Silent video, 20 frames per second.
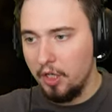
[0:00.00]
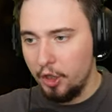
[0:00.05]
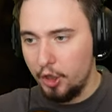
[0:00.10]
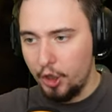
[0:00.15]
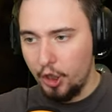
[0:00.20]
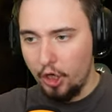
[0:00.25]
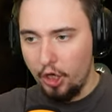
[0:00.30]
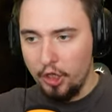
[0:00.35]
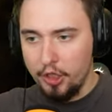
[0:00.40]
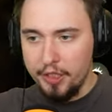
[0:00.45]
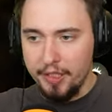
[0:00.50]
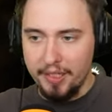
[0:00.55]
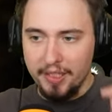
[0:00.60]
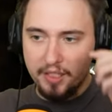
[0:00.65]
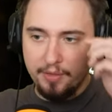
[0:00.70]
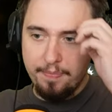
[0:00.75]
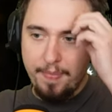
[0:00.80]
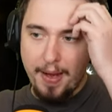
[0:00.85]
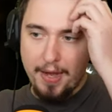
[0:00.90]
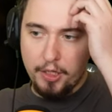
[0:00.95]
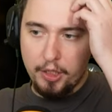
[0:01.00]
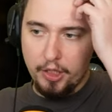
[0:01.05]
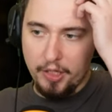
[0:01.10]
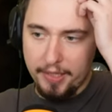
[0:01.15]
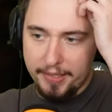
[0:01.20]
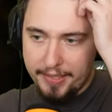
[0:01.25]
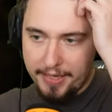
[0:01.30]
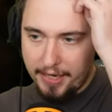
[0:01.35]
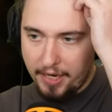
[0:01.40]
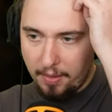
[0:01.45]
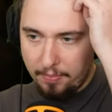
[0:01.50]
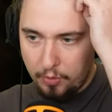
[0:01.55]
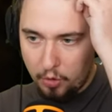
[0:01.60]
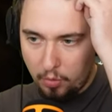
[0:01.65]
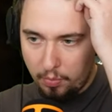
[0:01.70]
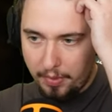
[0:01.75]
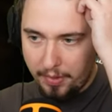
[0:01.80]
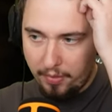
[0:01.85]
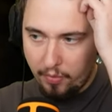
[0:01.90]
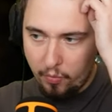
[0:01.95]
Charging a special attack,
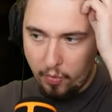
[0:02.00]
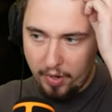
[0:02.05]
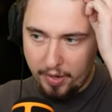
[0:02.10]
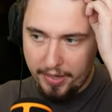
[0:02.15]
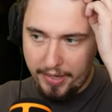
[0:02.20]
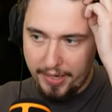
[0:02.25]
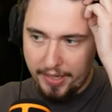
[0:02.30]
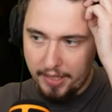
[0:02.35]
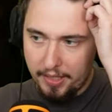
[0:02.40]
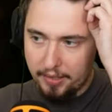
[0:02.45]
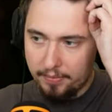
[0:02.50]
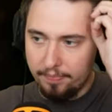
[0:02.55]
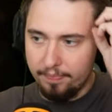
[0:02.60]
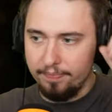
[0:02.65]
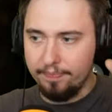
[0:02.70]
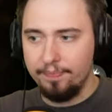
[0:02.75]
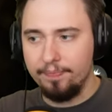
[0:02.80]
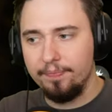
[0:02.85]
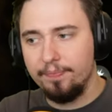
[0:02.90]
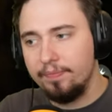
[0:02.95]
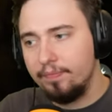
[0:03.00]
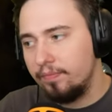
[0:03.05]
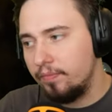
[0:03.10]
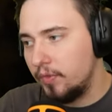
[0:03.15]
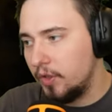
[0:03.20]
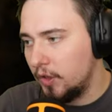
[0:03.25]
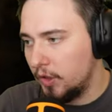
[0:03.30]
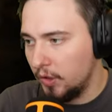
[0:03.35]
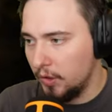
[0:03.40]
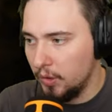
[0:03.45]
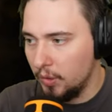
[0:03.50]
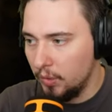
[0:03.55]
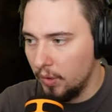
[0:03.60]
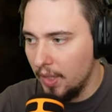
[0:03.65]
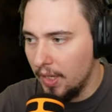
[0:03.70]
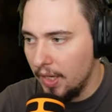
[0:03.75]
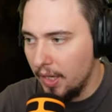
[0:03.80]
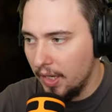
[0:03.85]
absorbing one head. Mm, no.